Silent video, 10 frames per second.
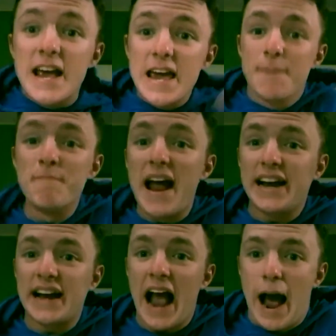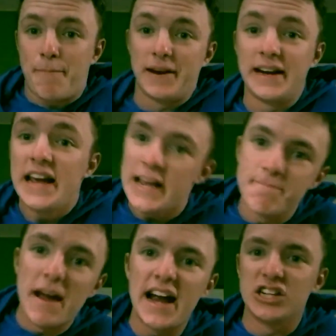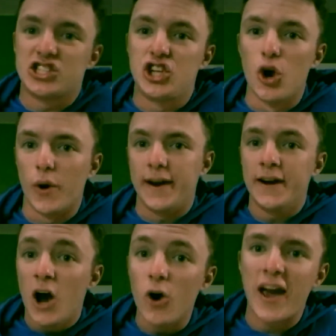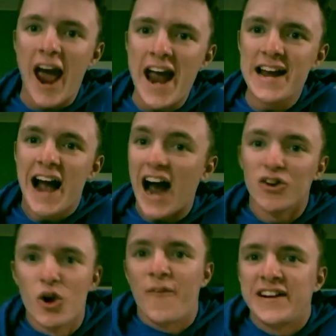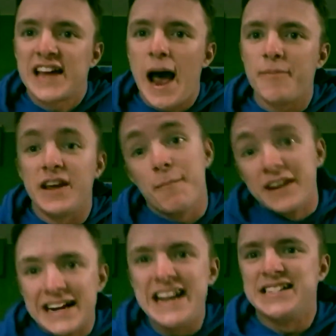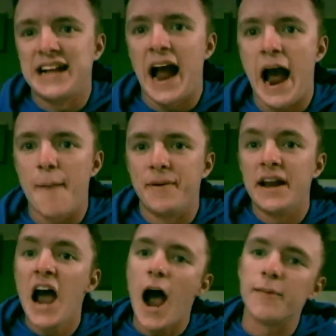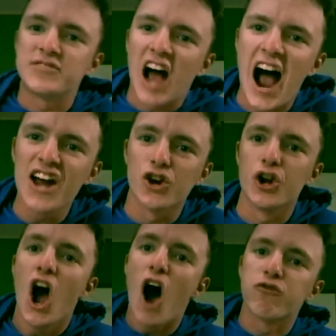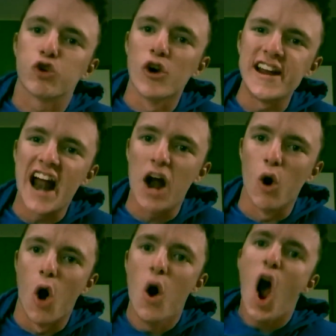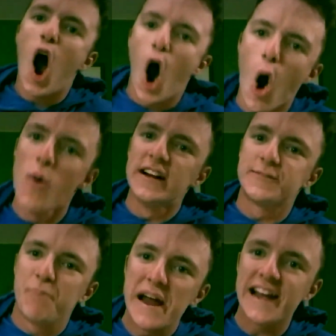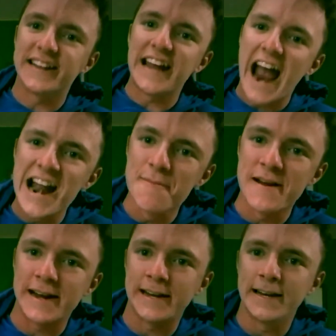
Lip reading: He made it happen. He made us do it, okay? I don't know if that's happened yet, but it needs to happen. I am tired of Green Arrow always being the enemy.